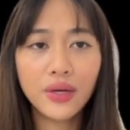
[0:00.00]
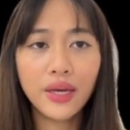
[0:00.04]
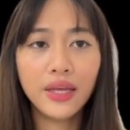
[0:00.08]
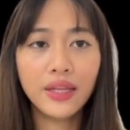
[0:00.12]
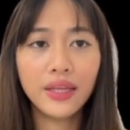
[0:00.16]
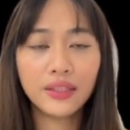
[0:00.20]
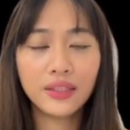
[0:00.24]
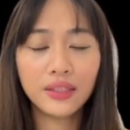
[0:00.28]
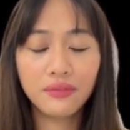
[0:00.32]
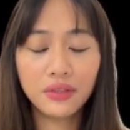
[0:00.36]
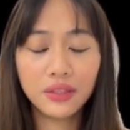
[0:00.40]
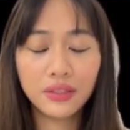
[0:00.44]

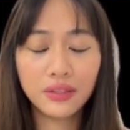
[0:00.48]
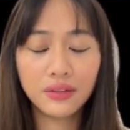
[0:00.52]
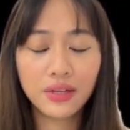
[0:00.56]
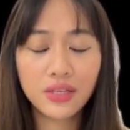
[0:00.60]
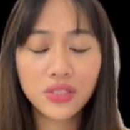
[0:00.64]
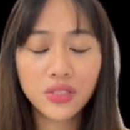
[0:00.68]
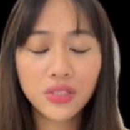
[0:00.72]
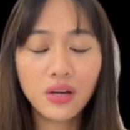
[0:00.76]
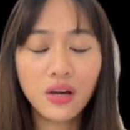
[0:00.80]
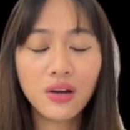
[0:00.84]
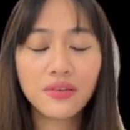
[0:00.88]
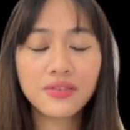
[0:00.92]
and activity
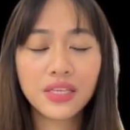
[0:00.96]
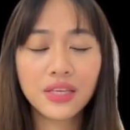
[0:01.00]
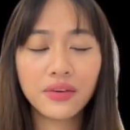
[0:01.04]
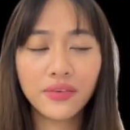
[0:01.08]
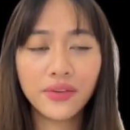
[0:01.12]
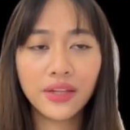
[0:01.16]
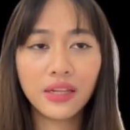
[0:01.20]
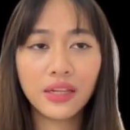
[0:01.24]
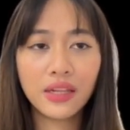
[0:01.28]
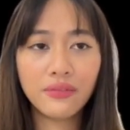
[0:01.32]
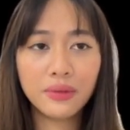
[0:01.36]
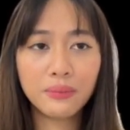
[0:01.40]
ratio of
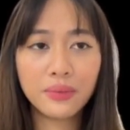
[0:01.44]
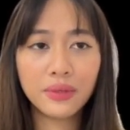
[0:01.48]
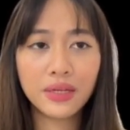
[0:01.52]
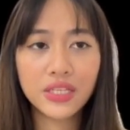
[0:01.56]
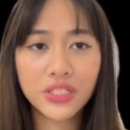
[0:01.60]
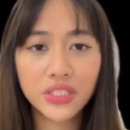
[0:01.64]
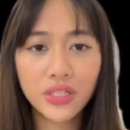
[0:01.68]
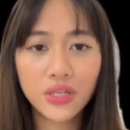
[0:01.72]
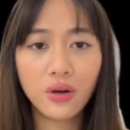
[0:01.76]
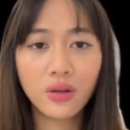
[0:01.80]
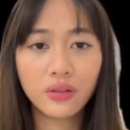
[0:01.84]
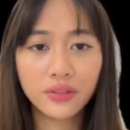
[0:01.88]
7-Eleven
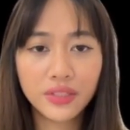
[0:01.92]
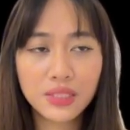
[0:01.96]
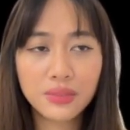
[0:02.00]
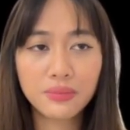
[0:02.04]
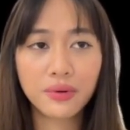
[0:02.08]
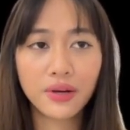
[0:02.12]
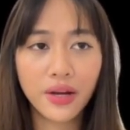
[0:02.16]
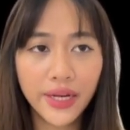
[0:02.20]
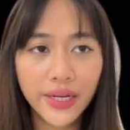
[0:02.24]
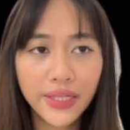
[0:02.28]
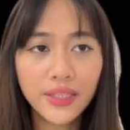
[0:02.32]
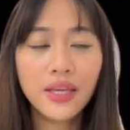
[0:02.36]
Malaysia Holdings
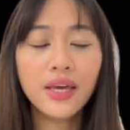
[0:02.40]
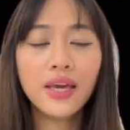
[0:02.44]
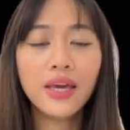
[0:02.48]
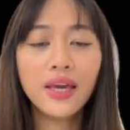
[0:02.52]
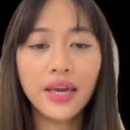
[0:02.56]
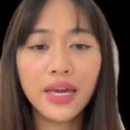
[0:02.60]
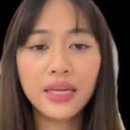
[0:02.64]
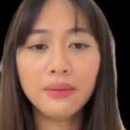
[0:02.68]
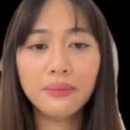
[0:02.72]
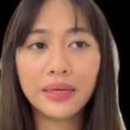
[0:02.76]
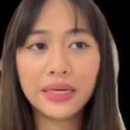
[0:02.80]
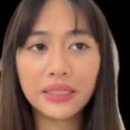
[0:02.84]
Berhad
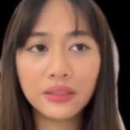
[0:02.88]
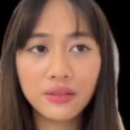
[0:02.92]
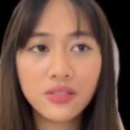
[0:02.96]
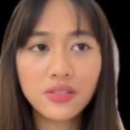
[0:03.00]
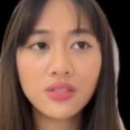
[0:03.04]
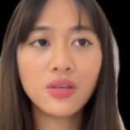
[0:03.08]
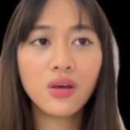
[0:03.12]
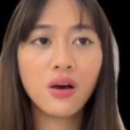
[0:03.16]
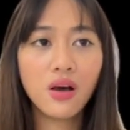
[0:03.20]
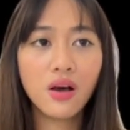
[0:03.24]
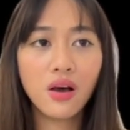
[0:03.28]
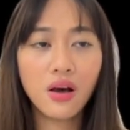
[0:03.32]
and
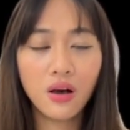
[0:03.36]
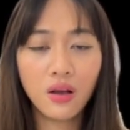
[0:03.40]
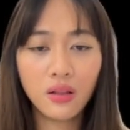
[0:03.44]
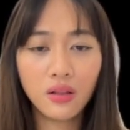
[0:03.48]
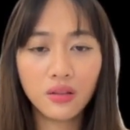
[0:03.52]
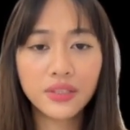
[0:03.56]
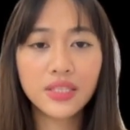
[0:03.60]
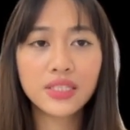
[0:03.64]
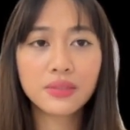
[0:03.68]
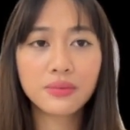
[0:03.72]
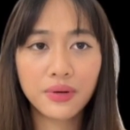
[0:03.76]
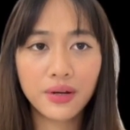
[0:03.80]
Minus
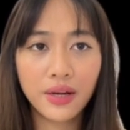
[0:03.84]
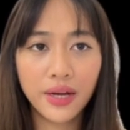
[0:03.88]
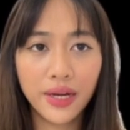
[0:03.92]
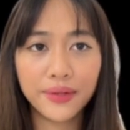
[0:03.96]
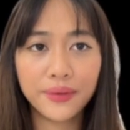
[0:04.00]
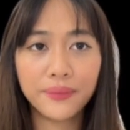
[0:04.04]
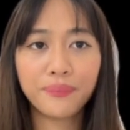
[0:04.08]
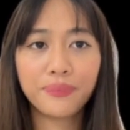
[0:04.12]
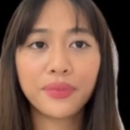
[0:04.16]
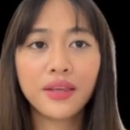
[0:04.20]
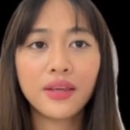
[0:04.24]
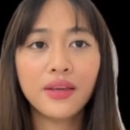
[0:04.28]
Holdings
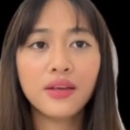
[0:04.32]
Berhad.